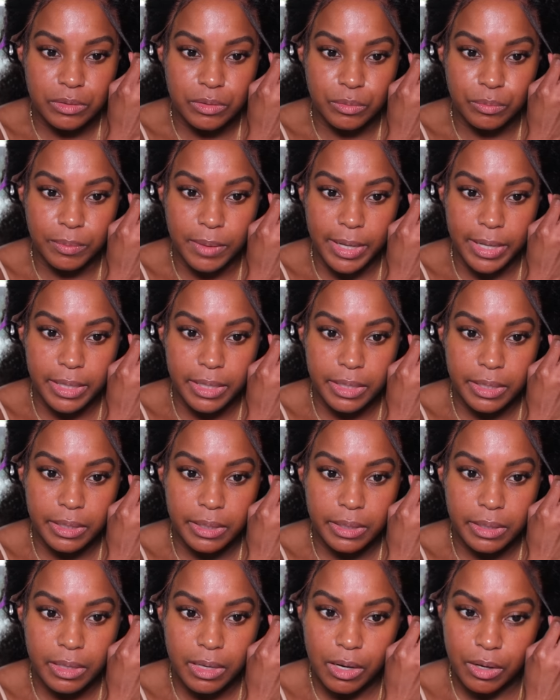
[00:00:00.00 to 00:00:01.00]
so right
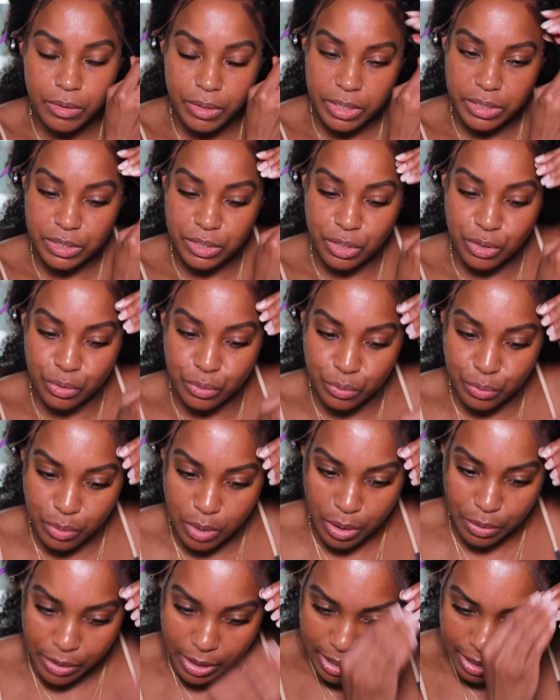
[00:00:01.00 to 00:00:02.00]
here. Oh, that's cute.
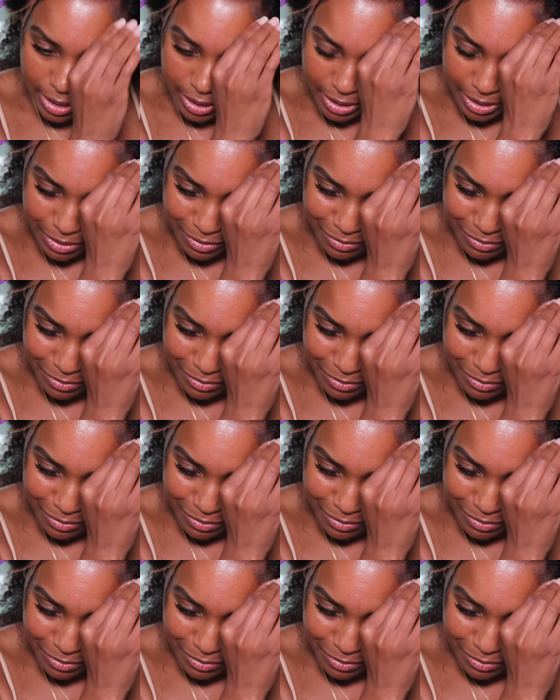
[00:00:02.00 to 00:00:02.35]
Okay, okay,